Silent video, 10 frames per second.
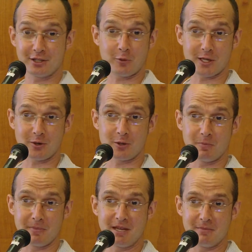the quick story is
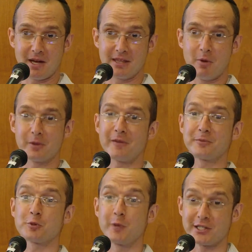me and the mobile
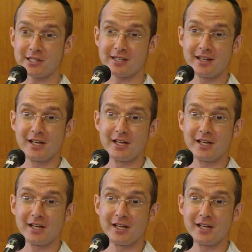developer switched.